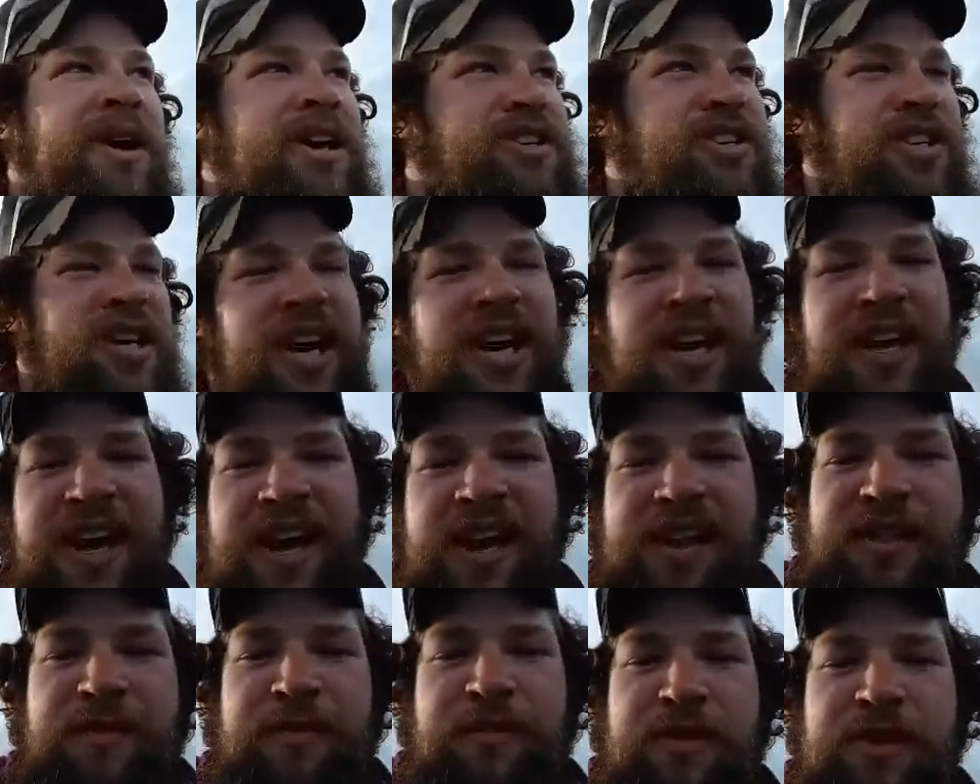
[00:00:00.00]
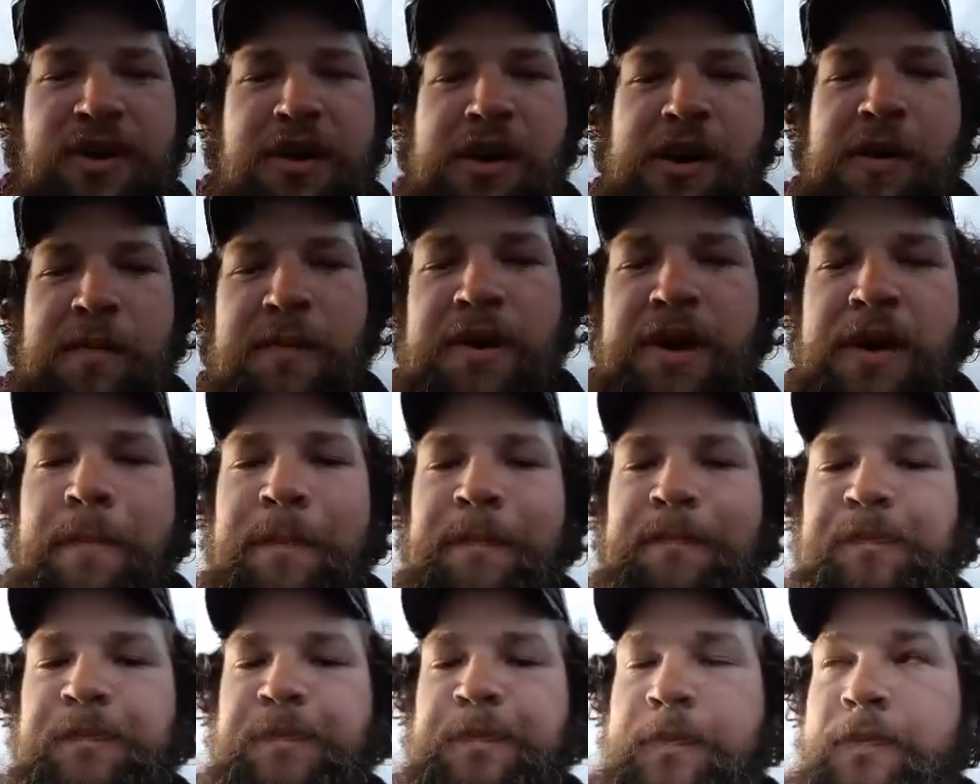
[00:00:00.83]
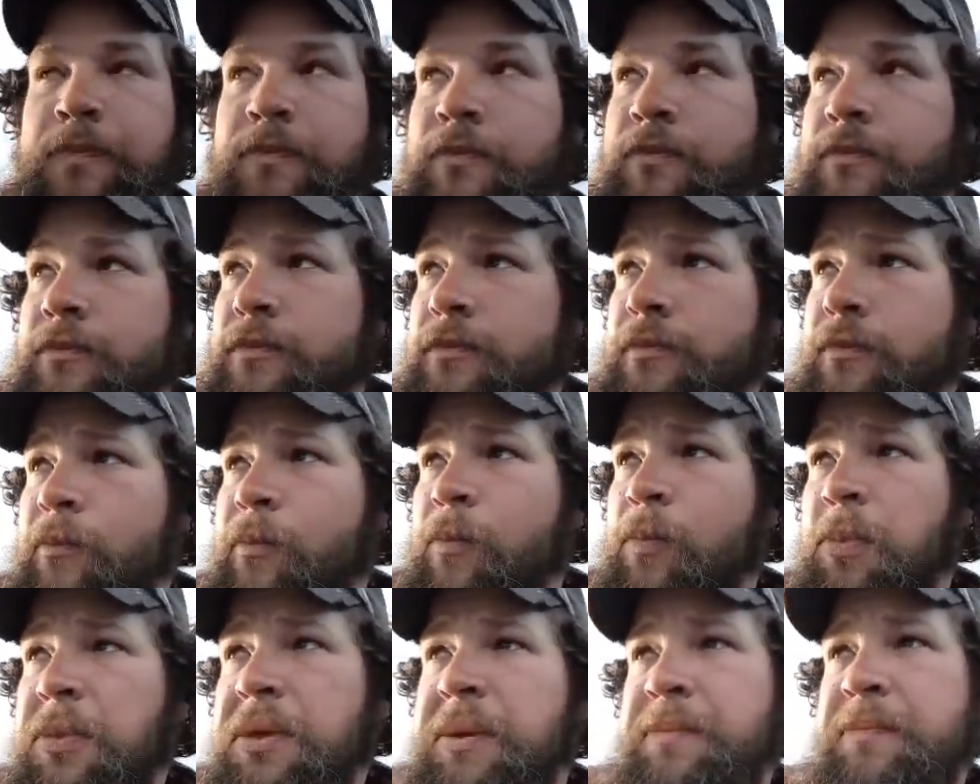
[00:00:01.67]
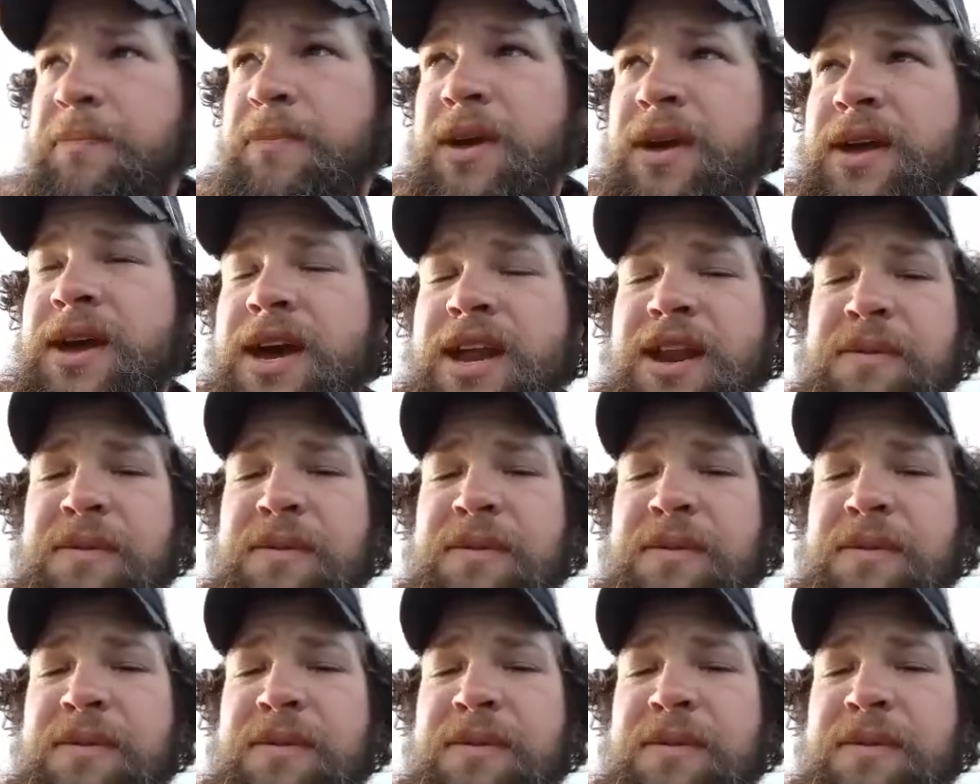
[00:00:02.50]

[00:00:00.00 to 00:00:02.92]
Might try it again in the morning, but I